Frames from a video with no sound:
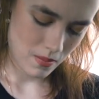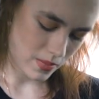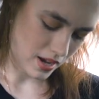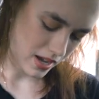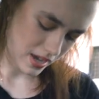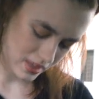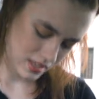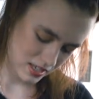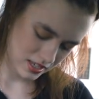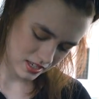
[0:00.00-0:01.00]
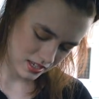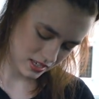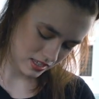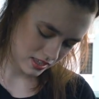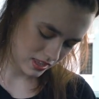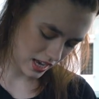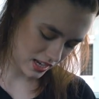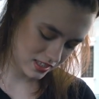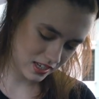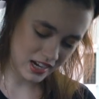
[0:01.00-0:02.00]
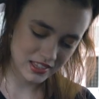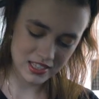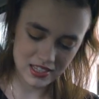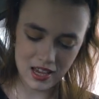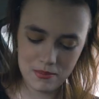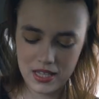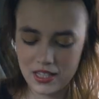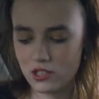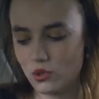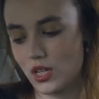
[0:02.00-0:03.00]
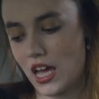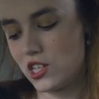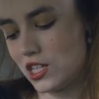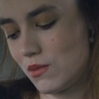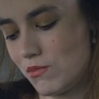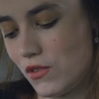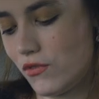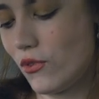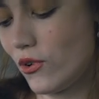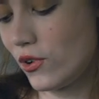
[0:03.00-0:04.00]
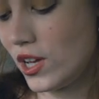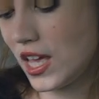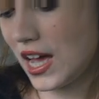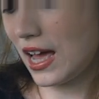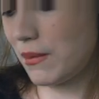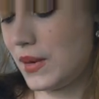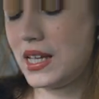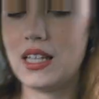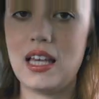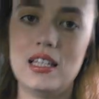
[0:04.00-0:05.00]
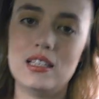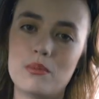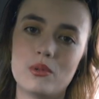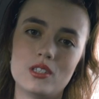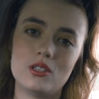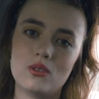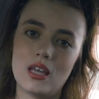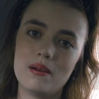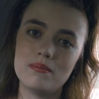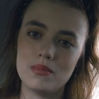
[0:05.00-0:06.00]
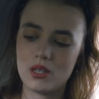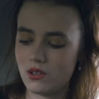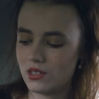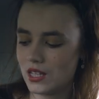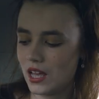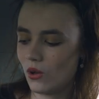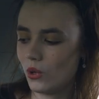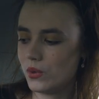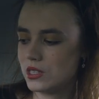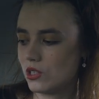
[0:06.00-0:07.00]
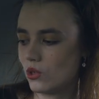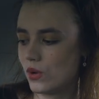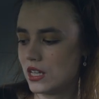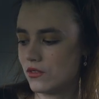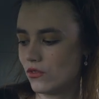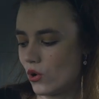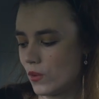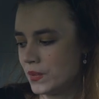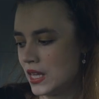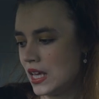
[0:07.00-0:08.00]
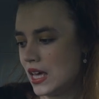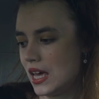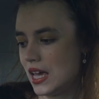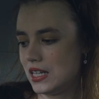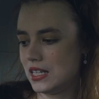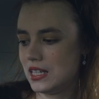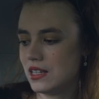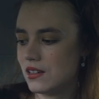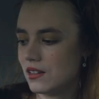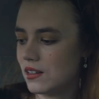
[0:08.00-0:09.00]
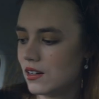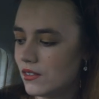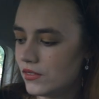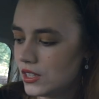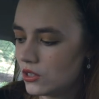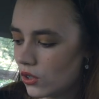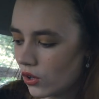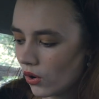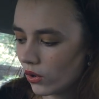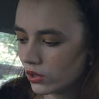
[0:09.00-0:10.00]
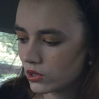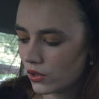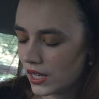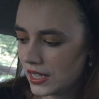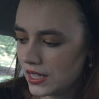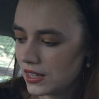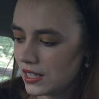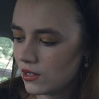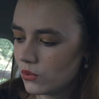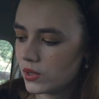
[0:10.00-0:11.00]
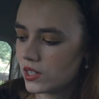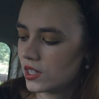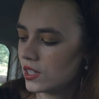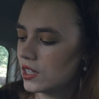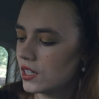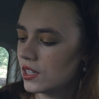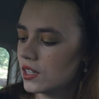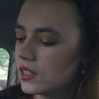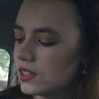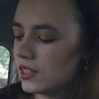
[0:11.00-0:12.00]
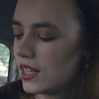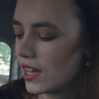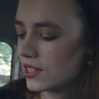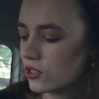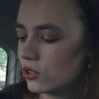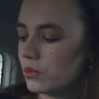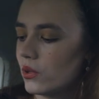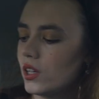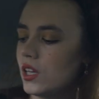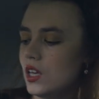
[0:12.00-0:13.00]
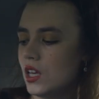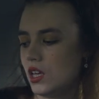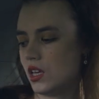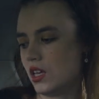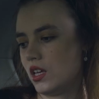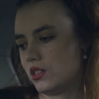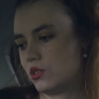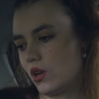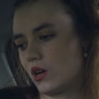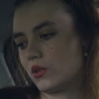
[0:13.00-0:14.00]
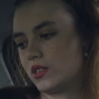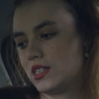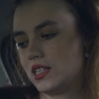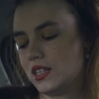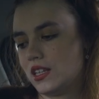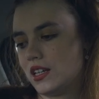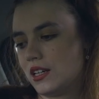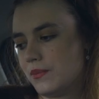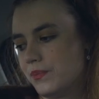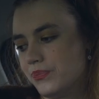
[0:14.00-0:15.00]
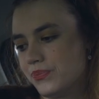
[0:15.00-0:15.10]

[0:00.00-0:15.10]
But thanks God that I managed to catch them before I paid any deposit to them, because I always request for any video calls or anything where, yes, good boy, so I could see the